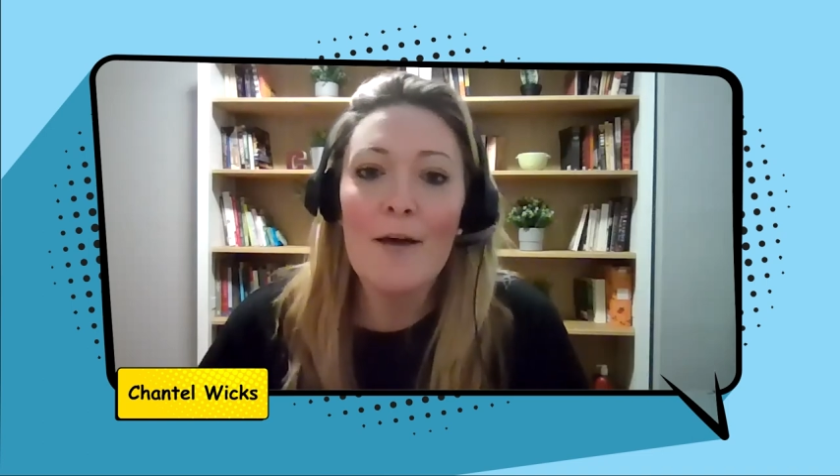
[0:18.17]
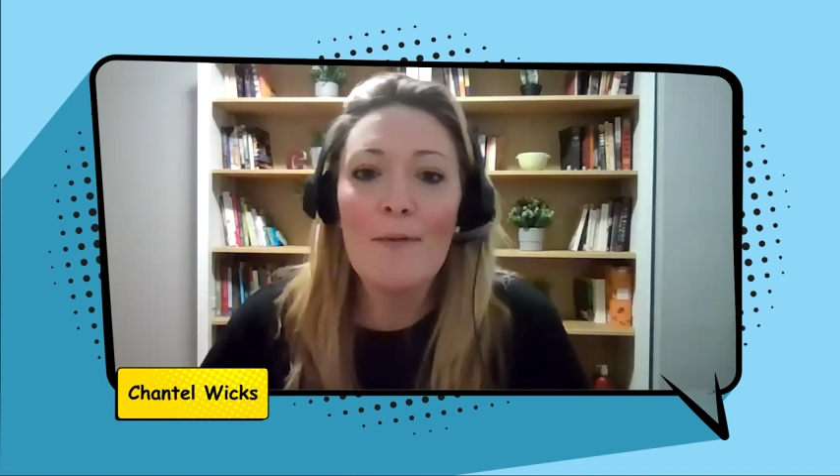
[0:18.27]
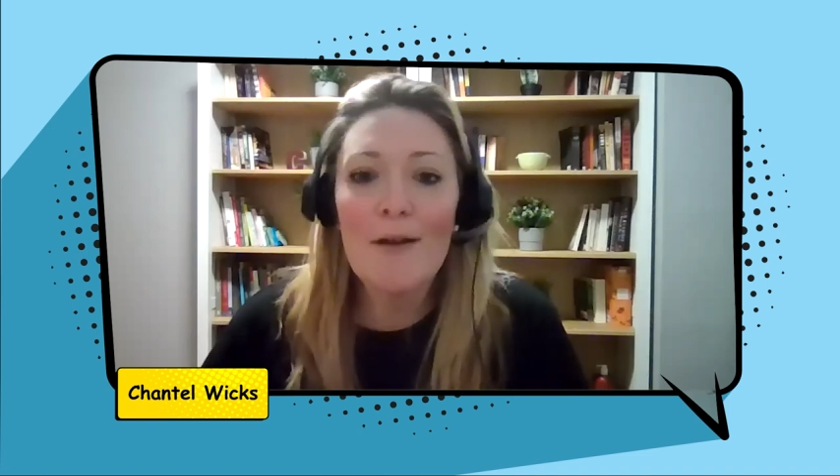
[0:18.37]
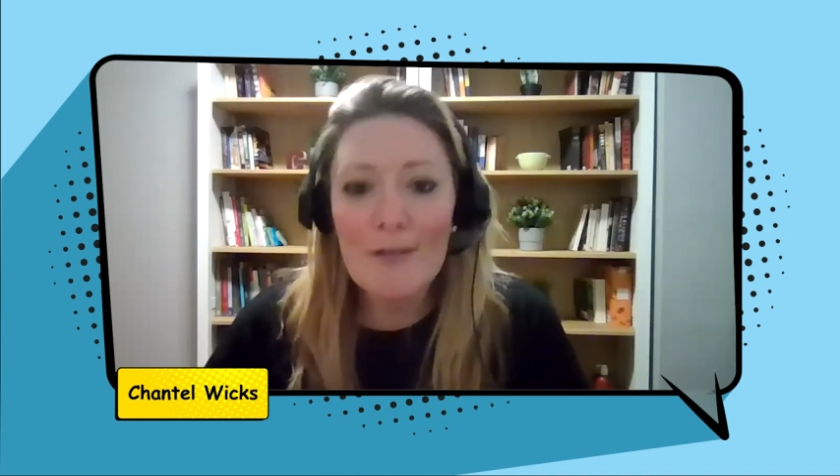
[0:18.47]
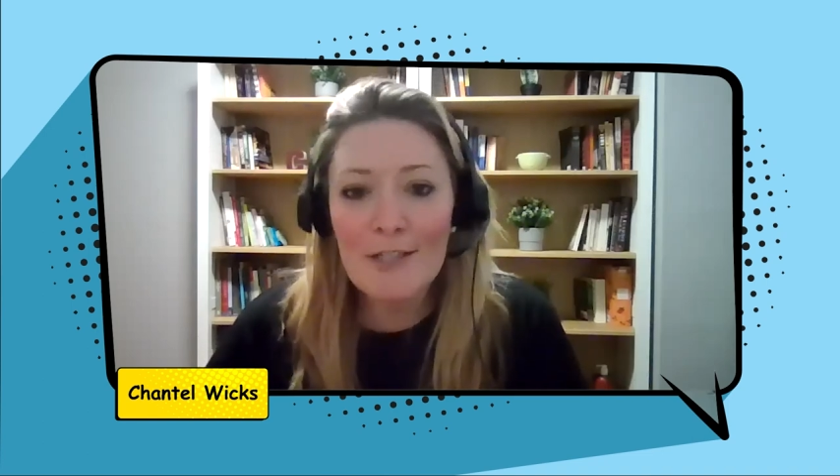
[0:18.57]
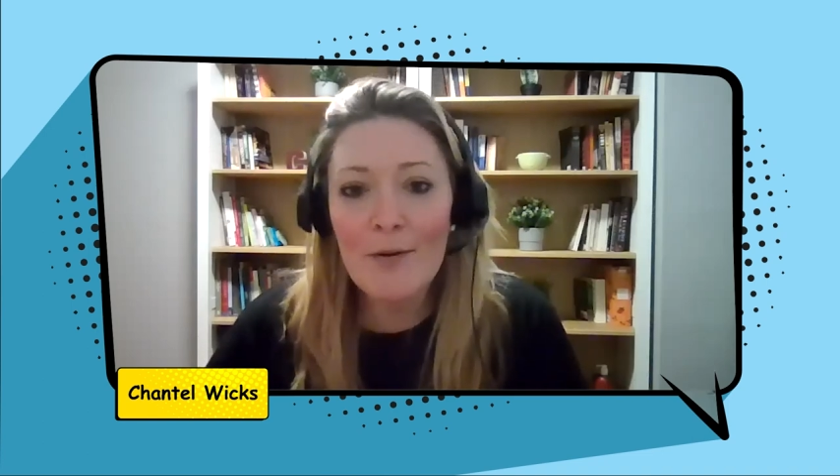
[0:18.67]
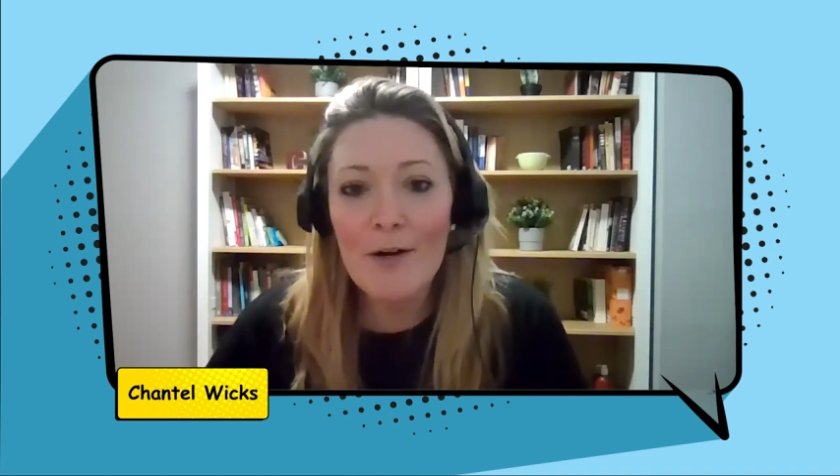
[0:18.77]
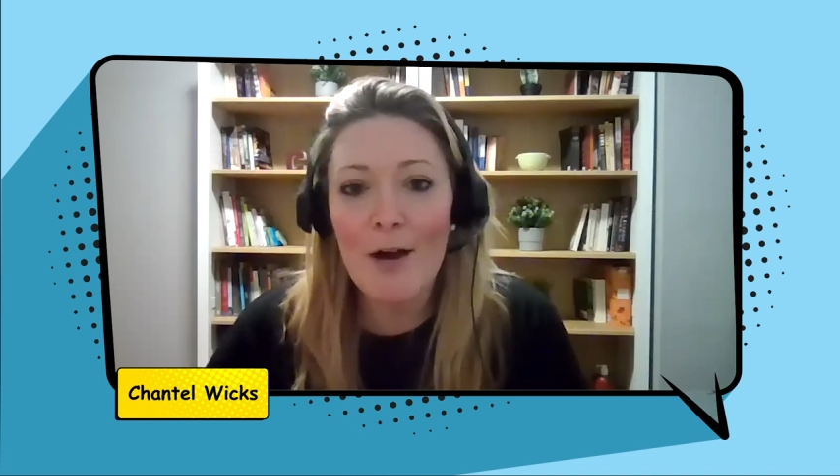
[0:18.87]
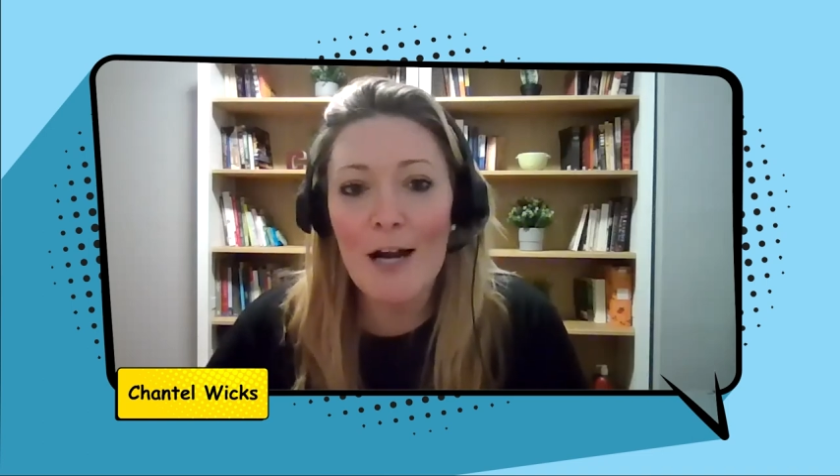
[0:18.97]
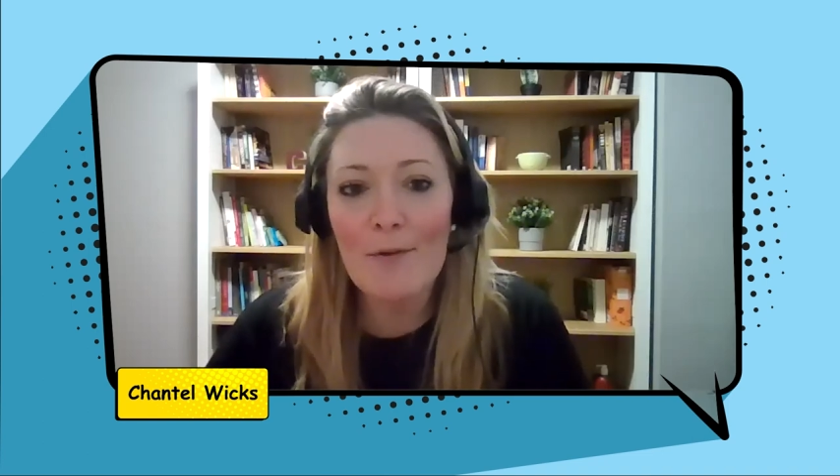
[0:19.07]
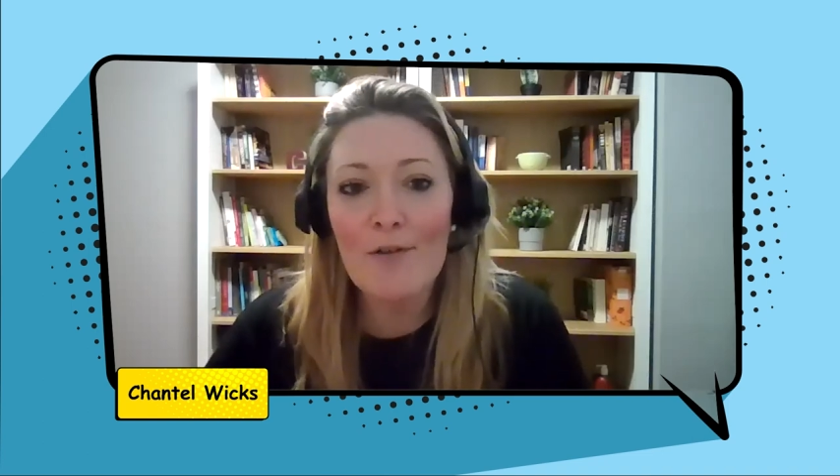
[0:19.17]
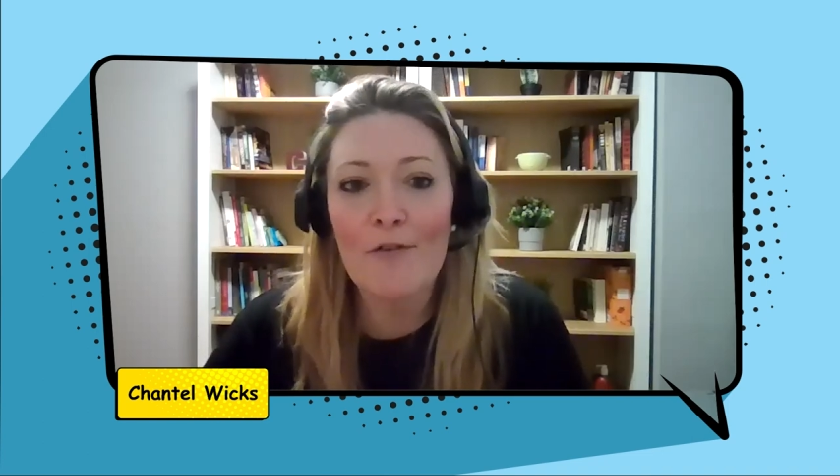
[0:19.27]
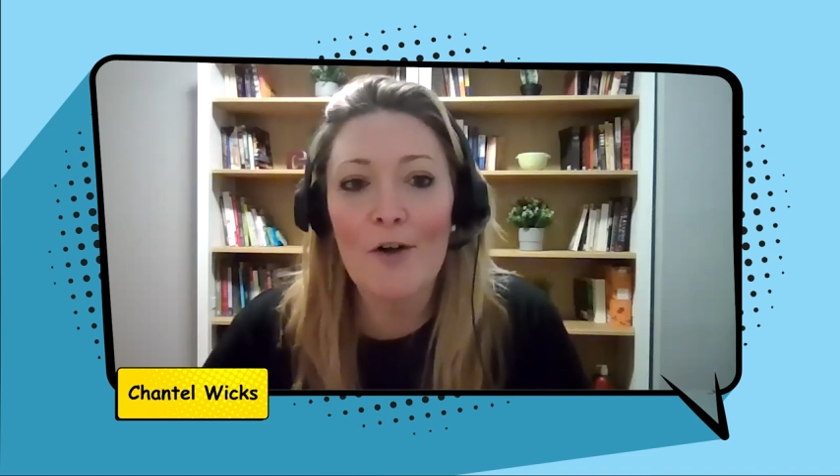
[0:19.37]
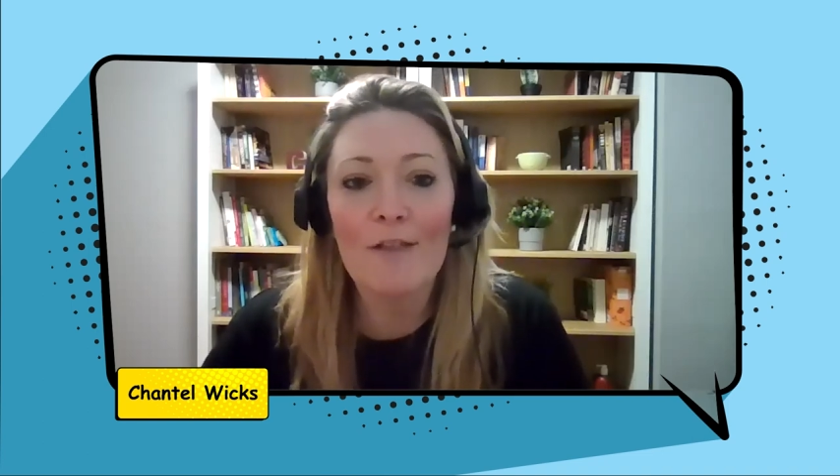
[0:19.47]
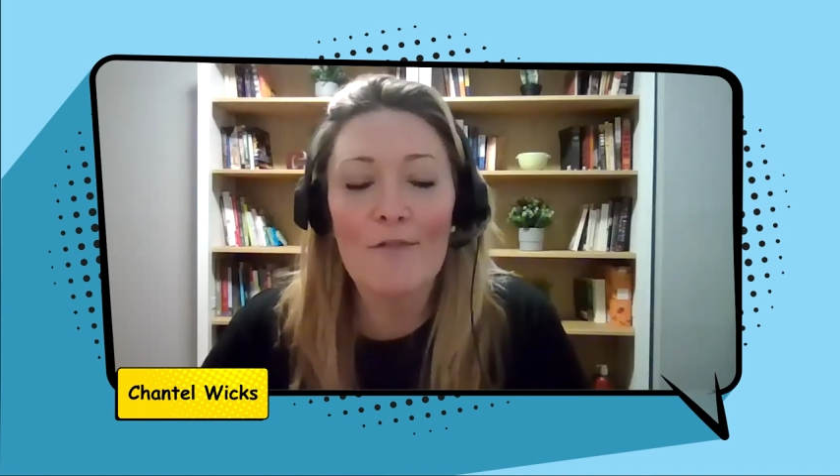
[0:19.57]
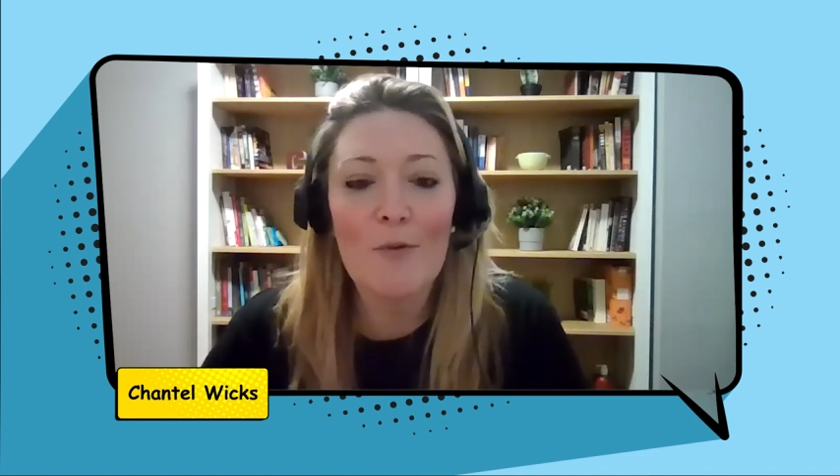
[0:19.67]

but also incredible for all of